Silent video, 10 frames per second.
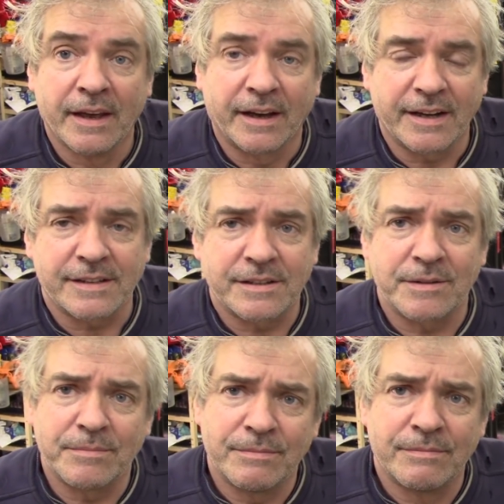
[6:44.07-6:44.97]
And I said to
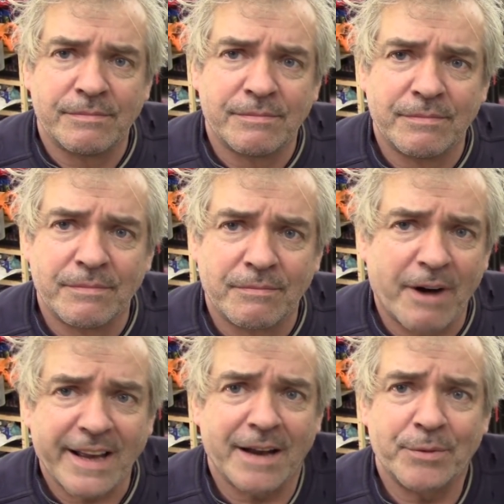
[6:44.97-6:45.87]
him,
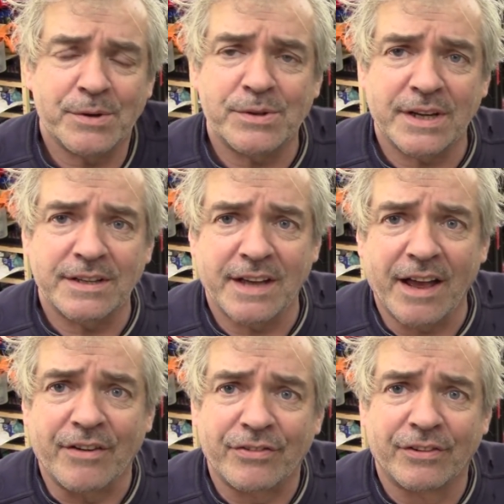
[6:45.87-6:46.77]
why can't we use
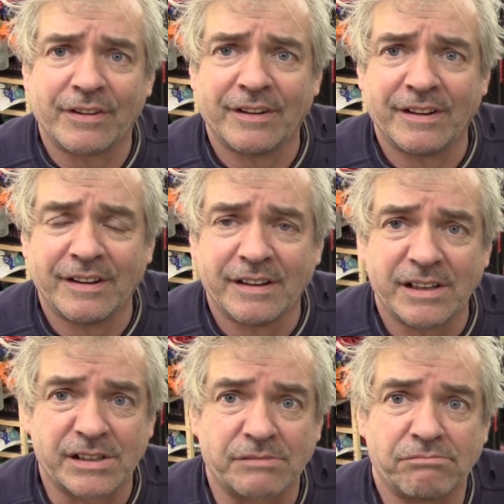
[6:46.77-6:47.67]
ATF?
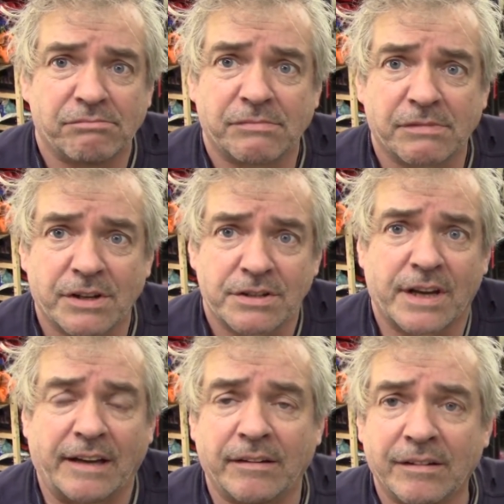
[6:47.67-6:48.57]
He says, of course you
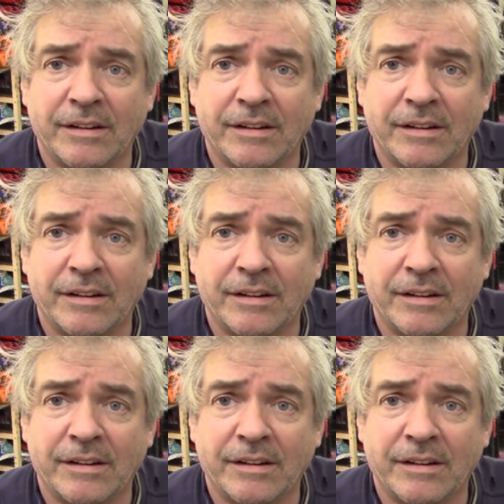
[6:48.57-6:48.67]
can.